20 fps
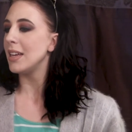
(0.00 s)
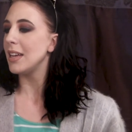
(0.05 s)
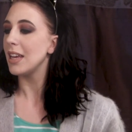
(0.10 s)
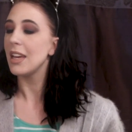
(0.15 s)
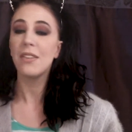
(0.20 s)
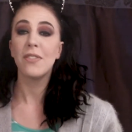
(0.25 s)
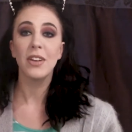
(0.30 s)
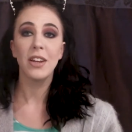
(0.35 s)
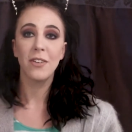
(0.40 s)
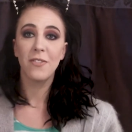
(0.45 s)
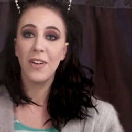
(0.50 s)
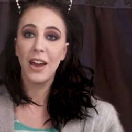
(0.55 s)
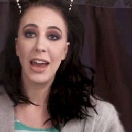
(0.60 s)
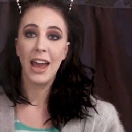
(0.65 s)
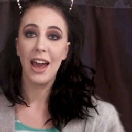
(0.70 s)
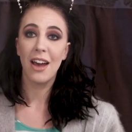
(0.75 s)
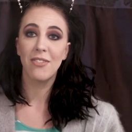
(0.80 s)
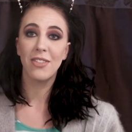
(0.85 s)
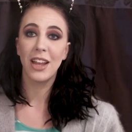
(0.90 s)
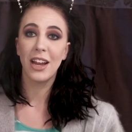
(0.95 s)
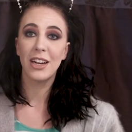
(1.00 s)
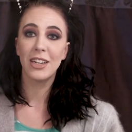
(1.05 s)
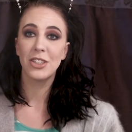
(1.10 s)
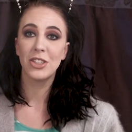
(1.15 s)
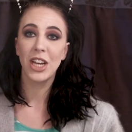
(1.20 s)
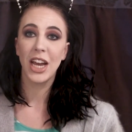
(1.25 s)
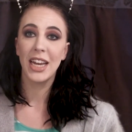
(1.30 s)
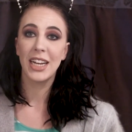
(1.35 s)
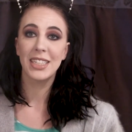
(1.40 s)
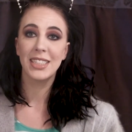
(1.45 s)
Even if I have
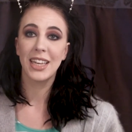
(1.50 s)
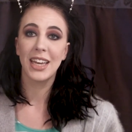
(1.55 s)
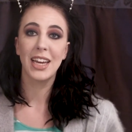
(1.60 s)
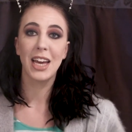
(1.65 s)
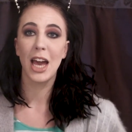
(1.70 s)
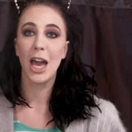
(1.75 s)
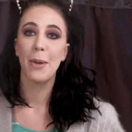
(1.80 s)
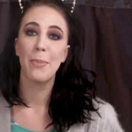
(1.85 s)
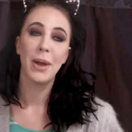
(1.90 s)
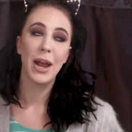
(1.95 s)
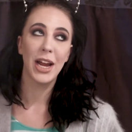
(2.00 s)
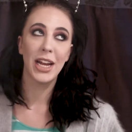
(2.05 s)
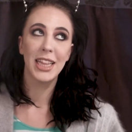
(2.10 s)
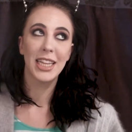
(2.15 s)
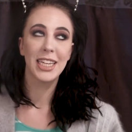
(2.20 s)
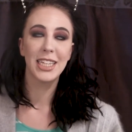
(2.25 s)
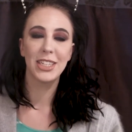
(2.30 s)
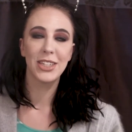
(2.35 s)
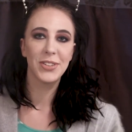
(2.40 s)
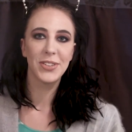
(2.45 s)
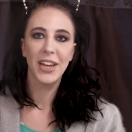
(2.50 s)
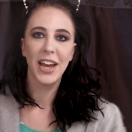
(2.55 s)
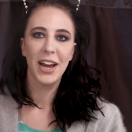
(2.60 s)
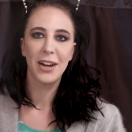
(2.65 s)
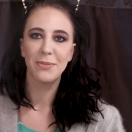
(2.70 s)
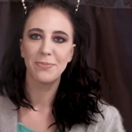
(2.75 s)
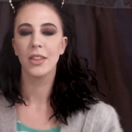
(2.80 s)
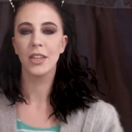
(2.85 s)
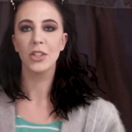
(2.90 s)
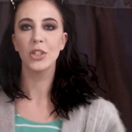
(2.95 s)
laryngitis like I apparently do
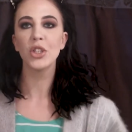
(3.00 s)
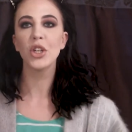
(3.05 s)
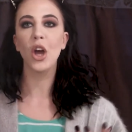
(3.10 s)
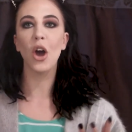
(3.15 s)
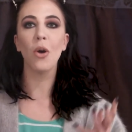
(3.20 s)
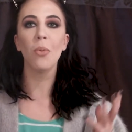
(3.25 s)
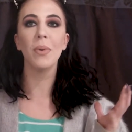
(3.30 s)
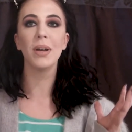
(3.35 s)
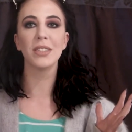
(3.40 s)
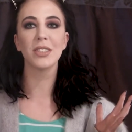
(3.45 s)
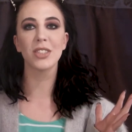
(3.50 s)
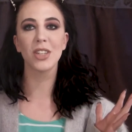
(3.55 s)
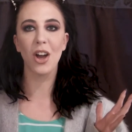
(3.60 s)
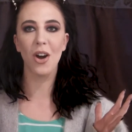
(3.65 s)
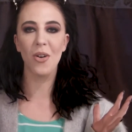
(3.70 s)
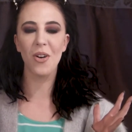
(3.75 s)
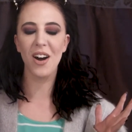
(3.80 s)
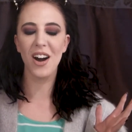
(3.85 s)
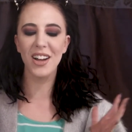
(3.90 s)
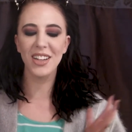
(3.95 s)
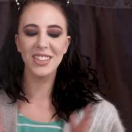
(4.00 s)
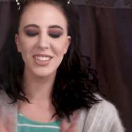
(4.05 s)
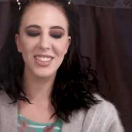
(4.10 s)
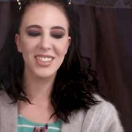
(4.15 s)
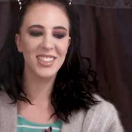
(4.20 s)
now, the show must go on.